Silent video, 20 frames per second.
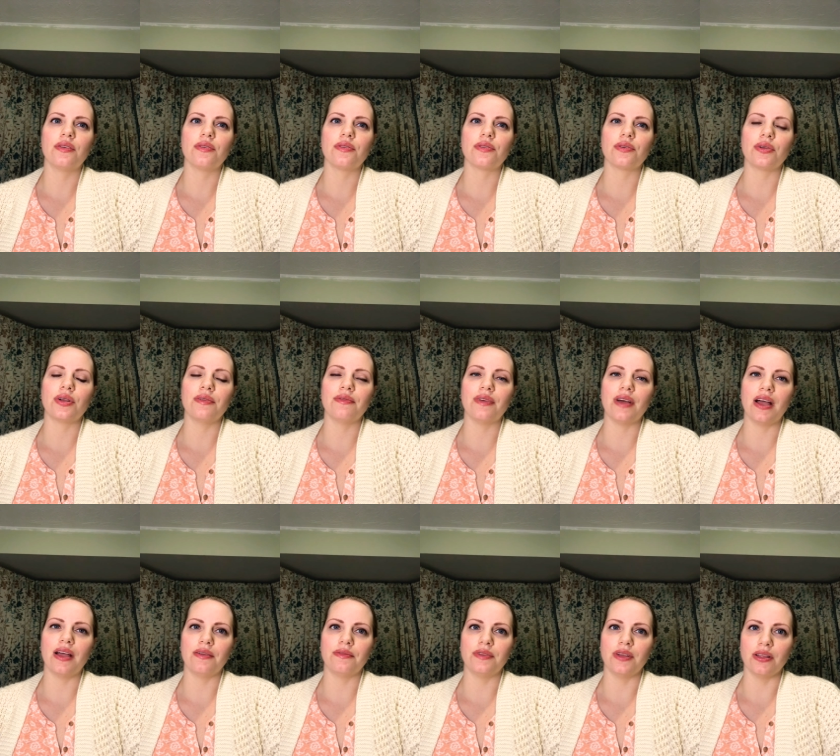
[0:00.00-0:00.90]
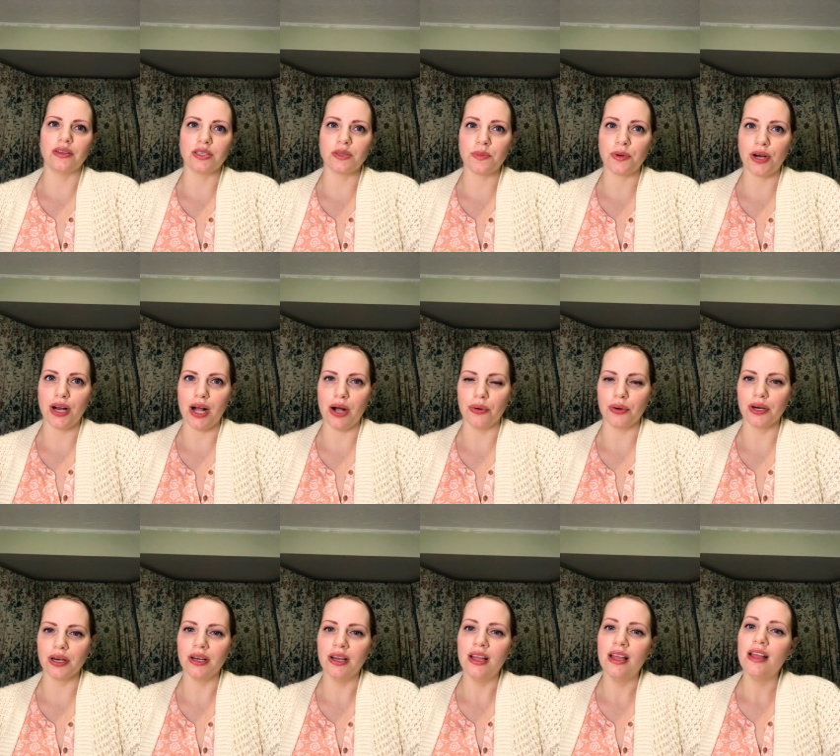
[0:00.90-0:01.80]
$35 per hour
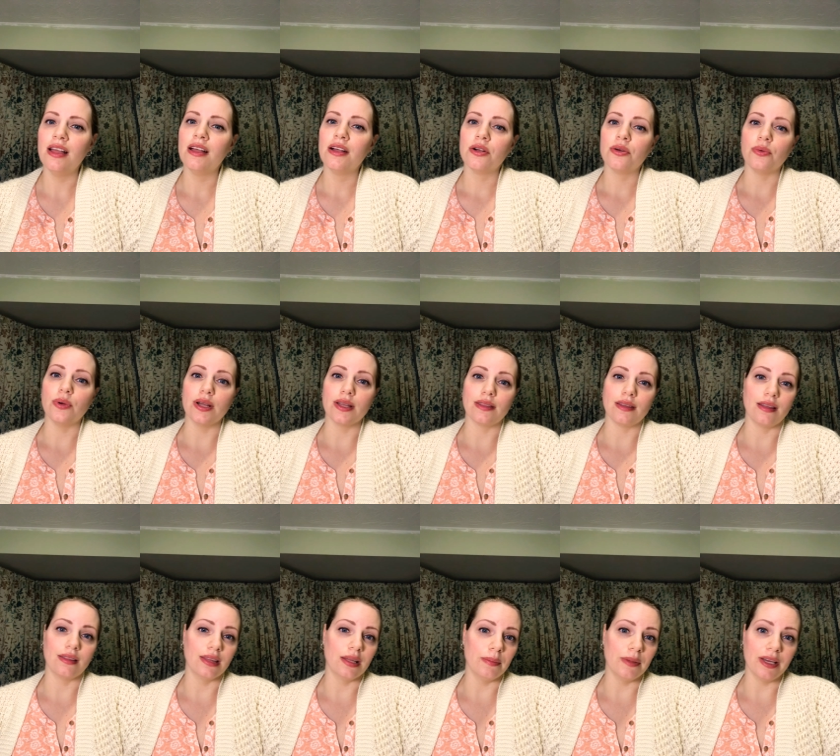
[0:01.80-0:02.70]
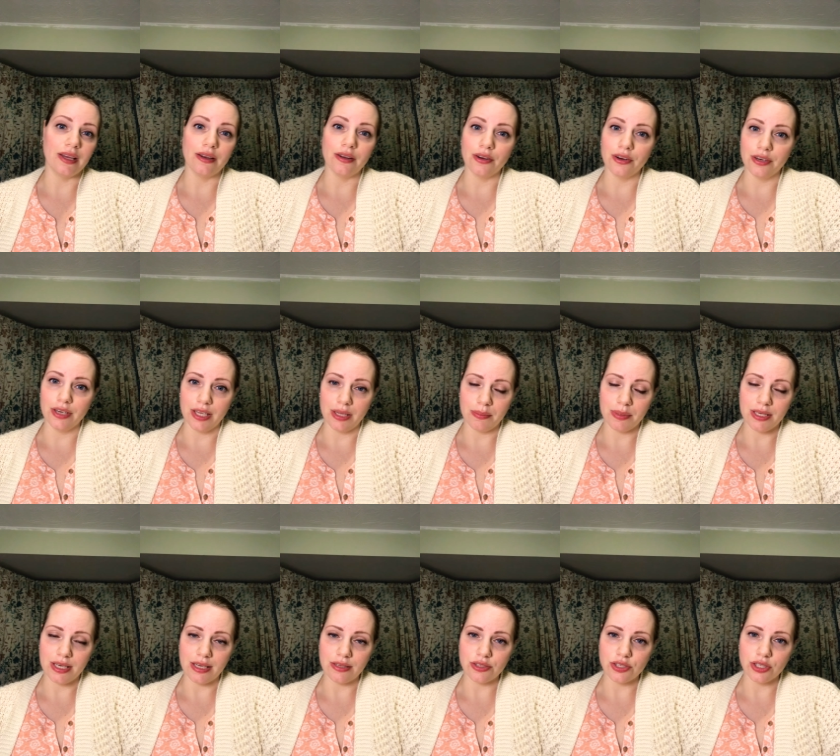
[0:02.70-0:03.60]
with unlimited earning
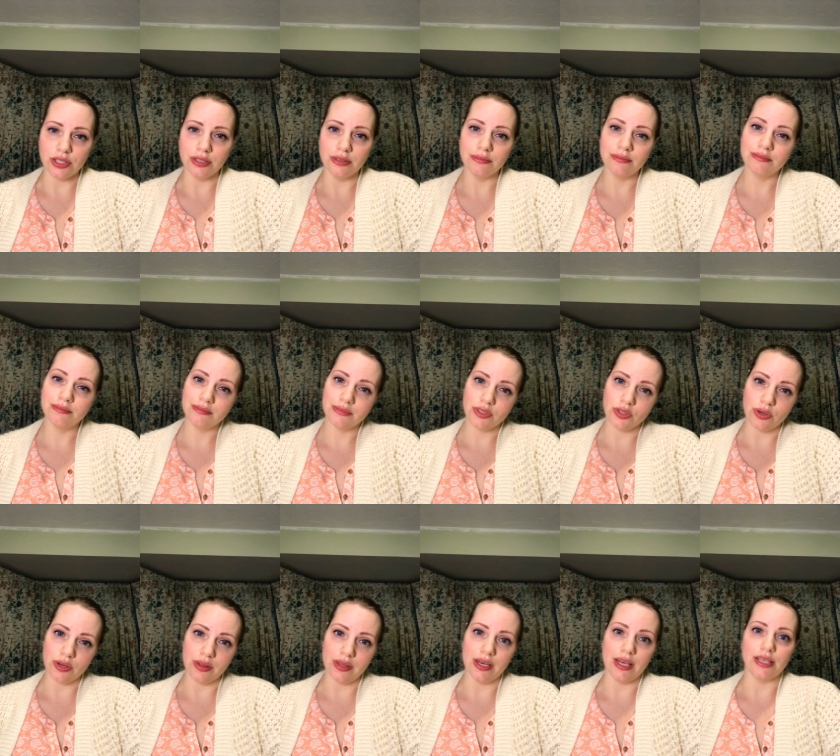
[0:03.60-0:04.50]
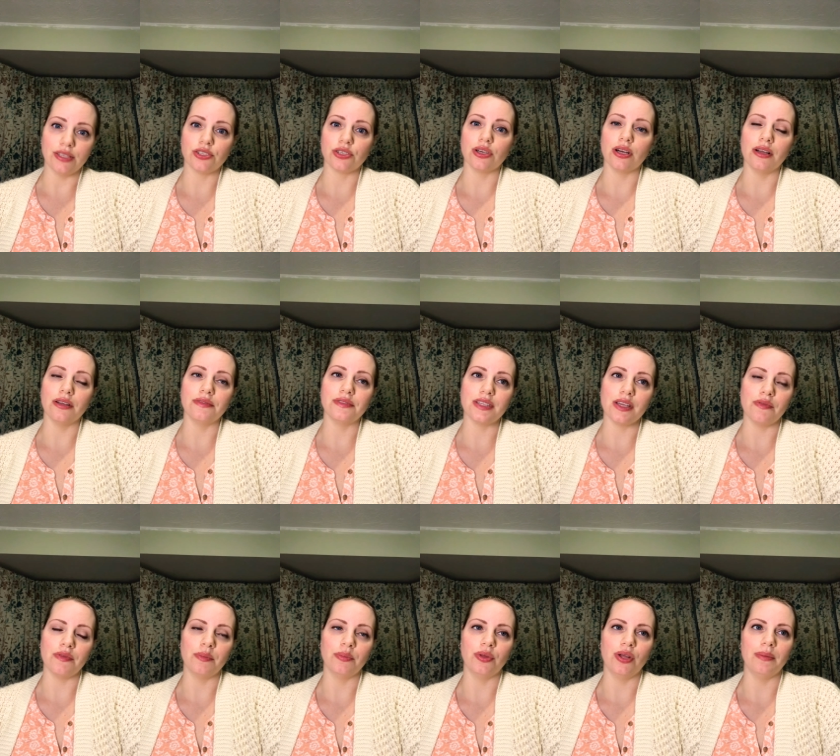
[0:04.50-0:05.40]
potential due to the nature of
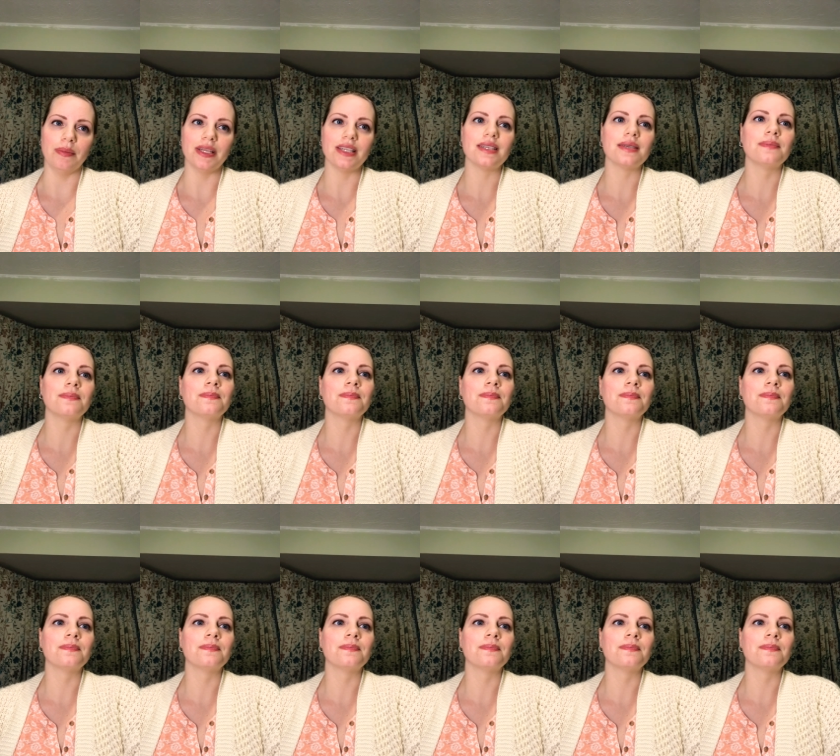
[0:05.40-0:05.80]
self-employment.